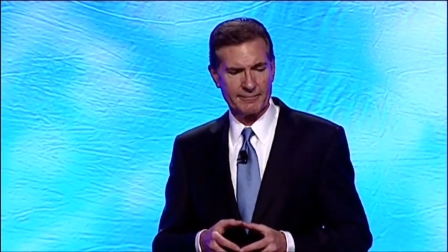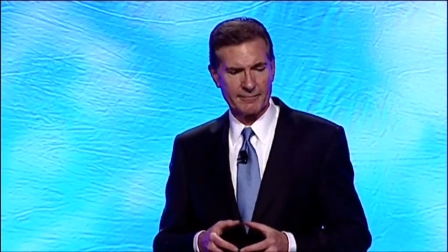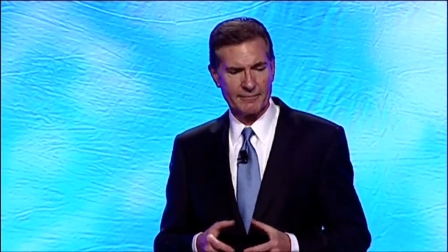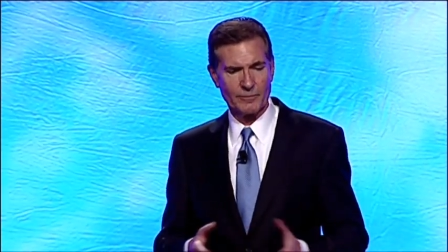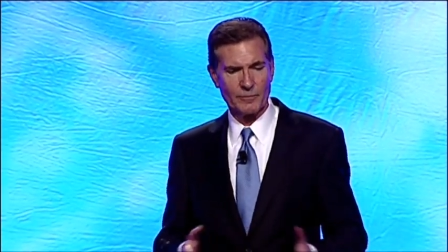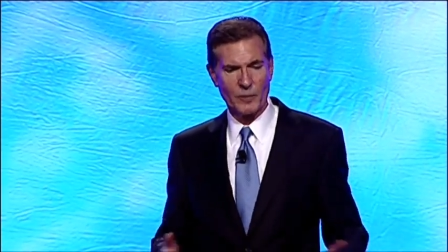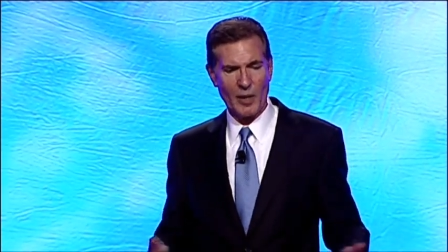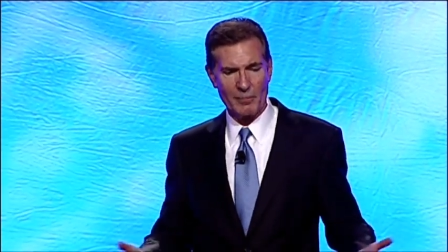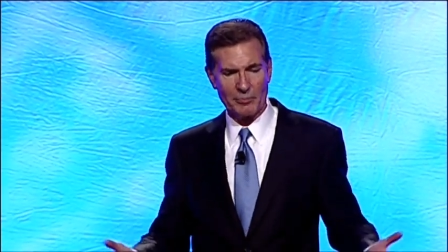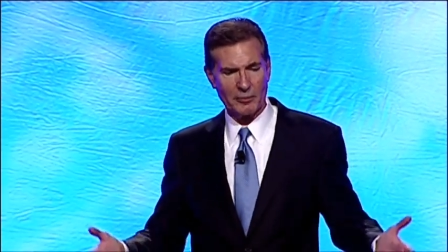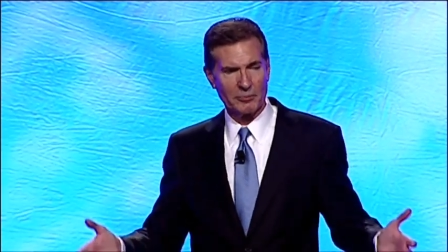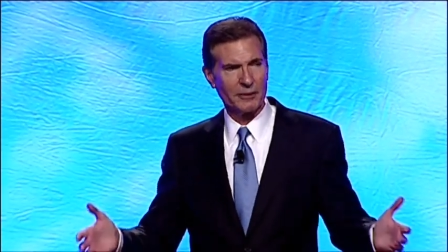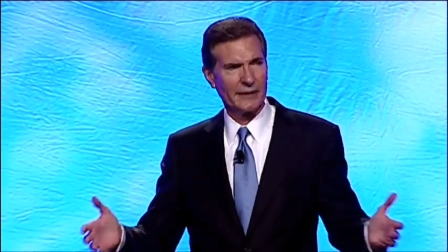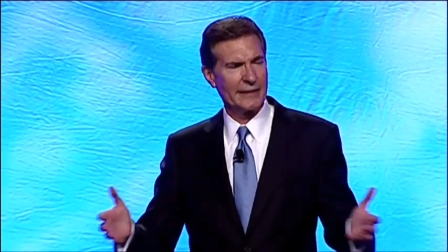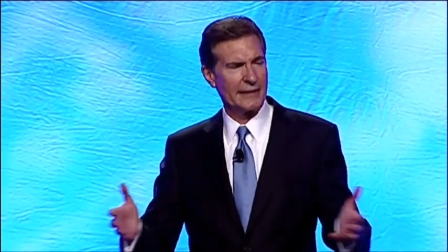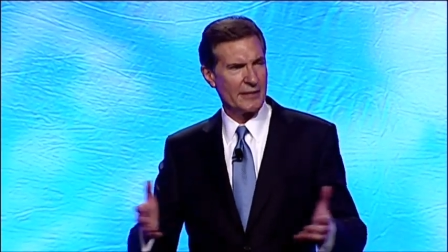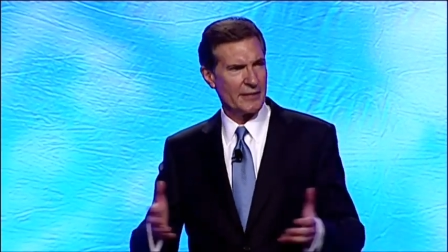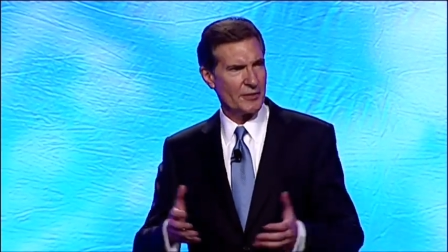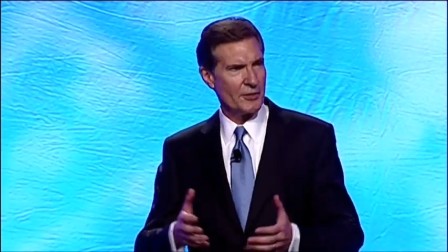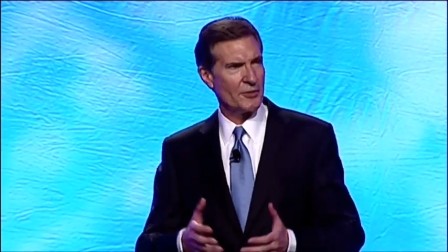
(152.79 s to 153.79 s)
probably
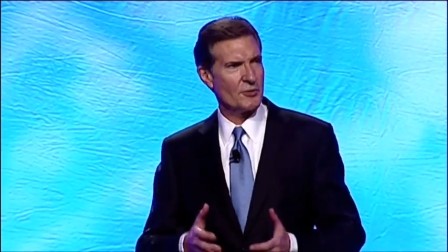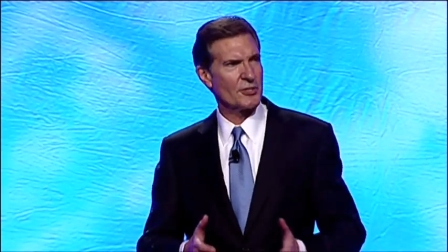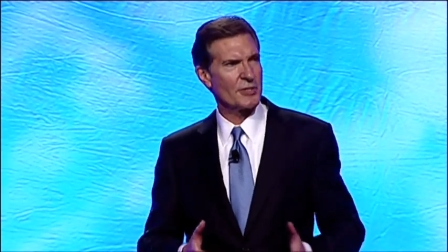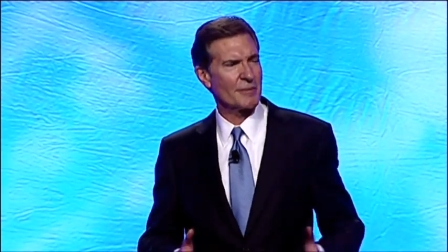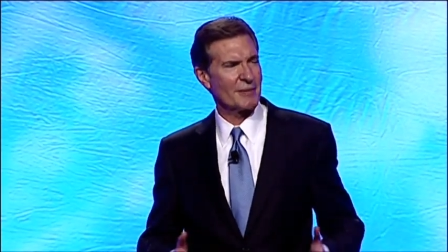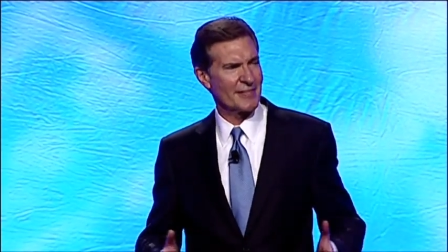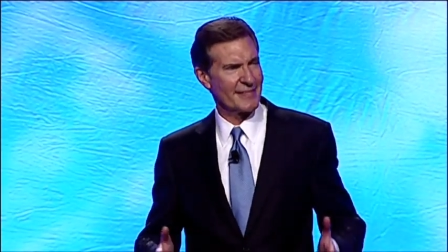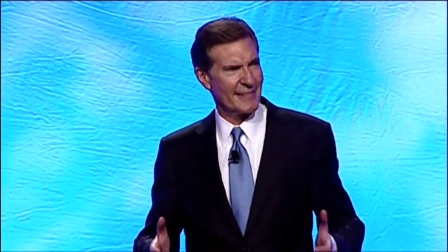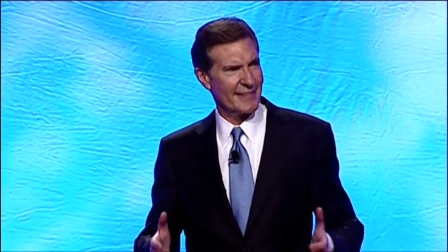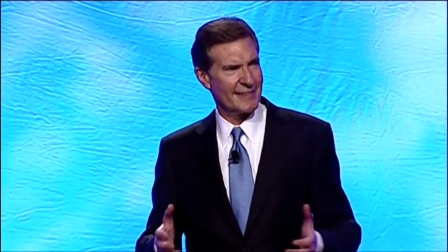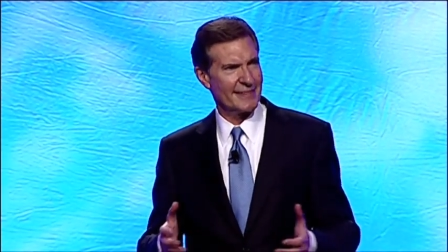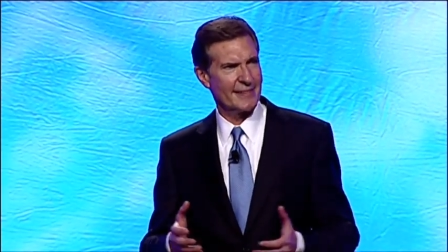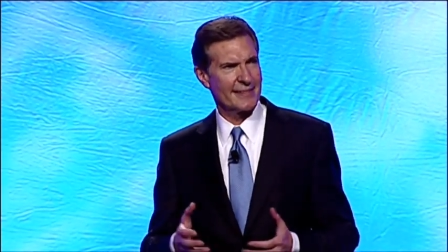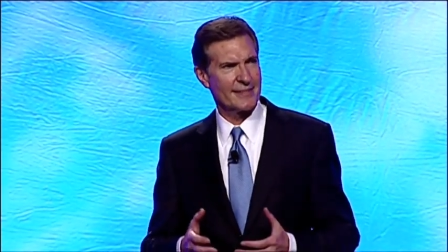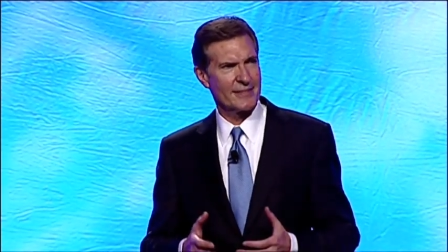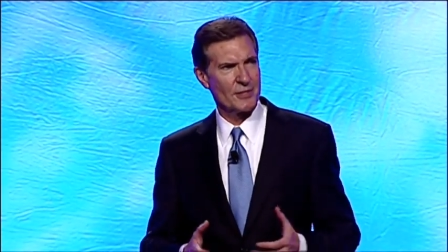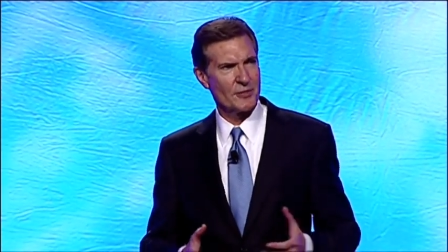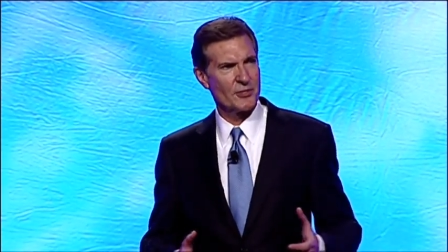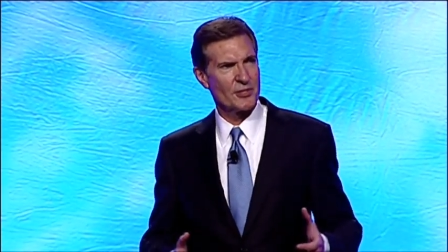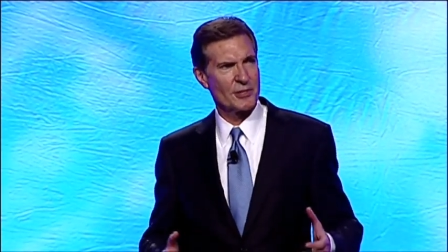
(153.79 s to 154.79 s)
could use some
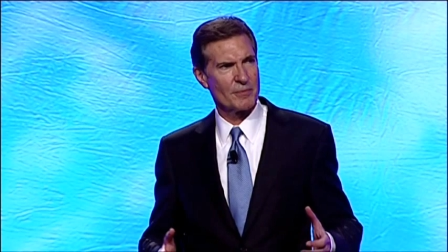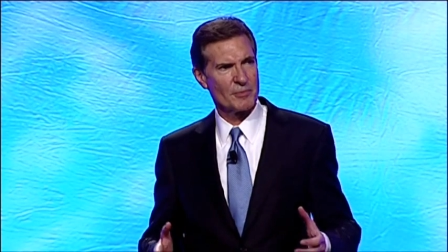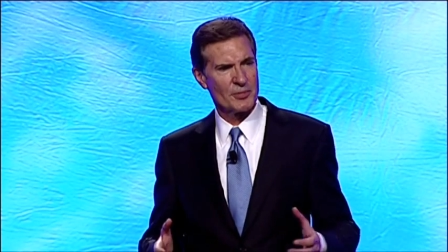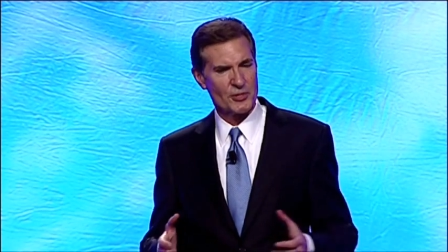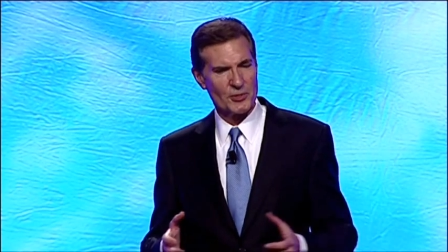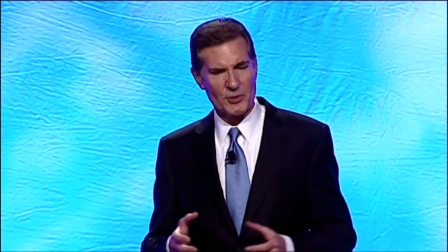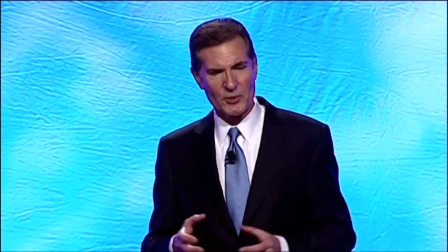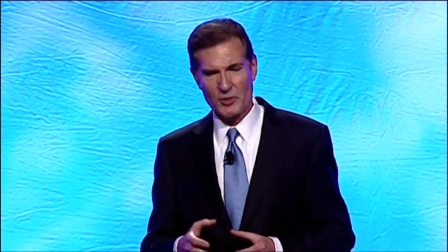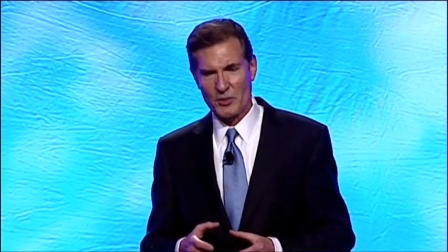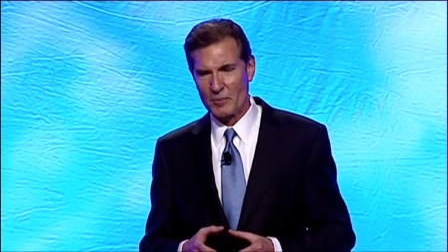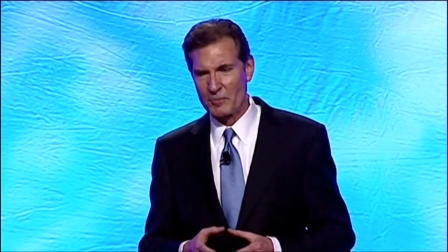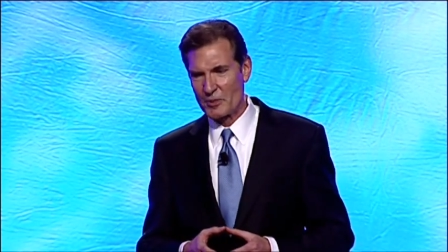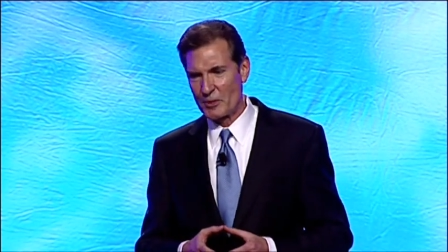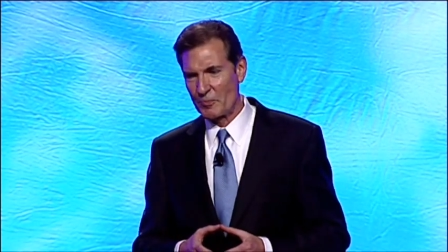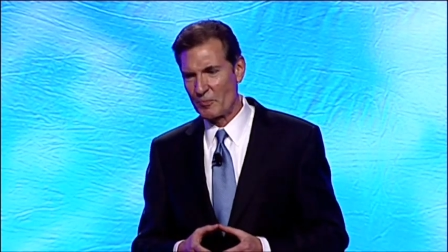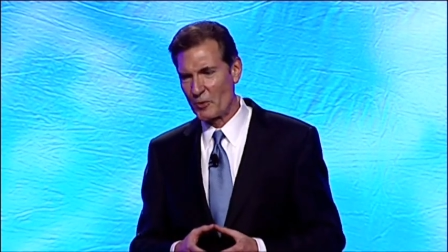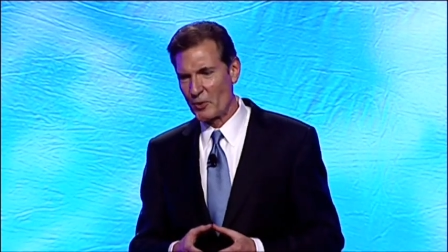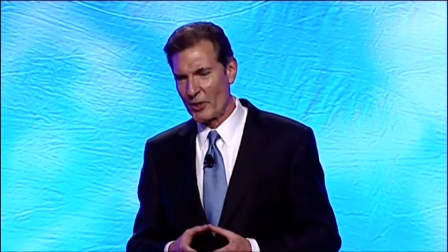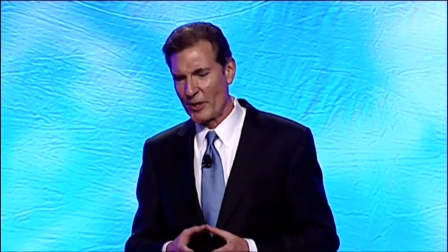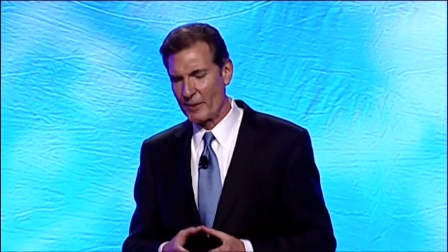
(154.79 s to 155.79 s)
assistance, use some
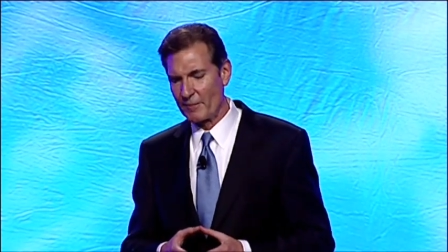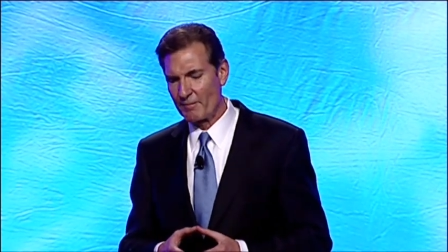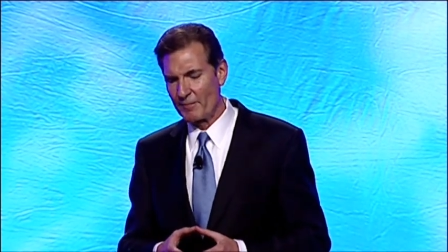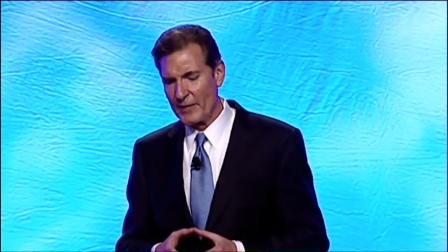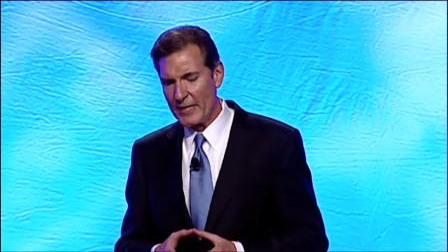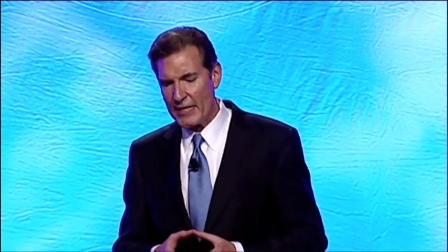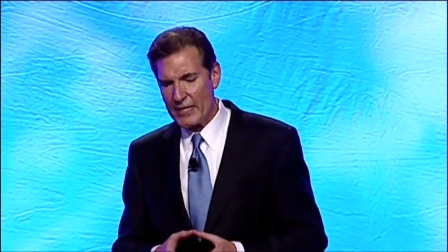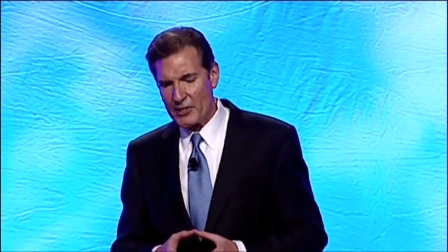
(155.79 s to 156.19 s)
support.